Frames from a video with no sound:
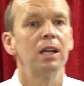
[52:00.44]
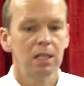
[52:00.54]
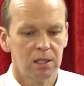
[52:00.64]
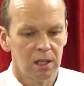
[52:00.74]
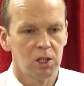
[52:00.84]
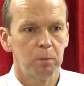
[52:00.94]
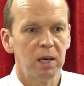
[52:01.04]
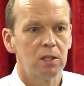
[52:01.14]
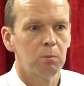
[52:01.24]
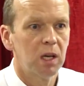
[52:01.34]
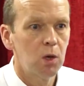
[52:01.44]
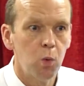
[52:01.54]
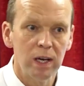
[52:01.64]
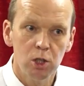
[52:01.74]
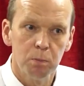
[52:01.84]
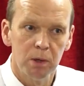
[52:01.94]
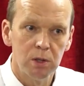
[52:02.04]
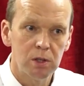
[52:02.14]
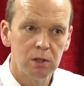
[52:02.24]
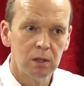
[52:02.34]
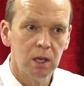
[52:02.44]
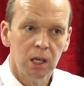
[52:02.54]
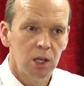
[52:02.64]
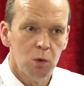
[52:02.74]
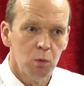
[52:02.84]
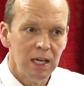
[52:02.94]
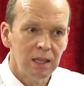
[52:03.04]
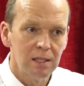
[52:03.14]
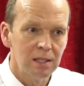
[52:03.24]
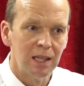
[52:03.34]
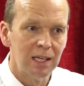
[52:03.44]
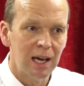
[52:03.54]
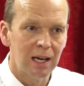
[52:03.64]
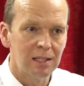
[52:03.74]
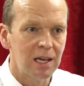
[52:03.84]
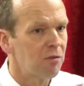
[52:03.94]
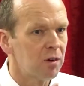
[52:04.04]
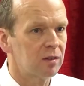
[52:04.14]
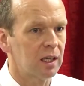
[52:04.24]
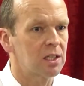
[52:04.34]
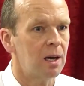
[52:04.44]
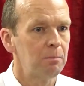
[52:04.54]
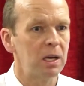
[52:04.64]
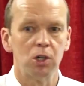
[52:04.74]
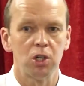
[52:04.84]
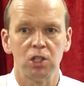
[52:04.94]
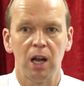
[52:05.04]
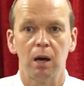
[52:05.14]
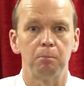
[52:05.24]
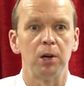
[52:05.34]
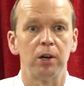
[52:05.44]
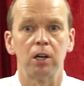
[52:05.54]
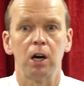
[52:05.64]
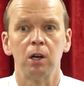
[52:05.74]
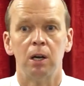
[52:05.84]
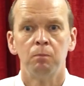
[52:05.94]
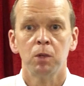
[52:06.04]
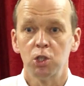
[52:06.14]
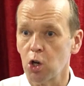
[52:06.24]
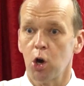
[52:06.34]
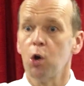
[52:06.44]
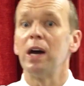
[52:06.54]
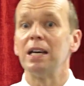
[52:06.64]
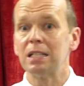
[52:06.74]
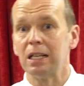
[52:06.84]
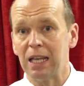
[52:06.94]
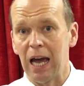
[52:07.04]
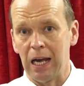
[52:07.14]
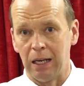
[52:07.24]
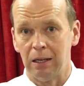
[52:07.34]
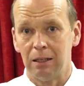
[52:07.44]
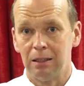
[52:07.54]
leans in, speaks him, and he whispers. You don't read this in the text. everyone thinks Peter just blurted out, So who is it then?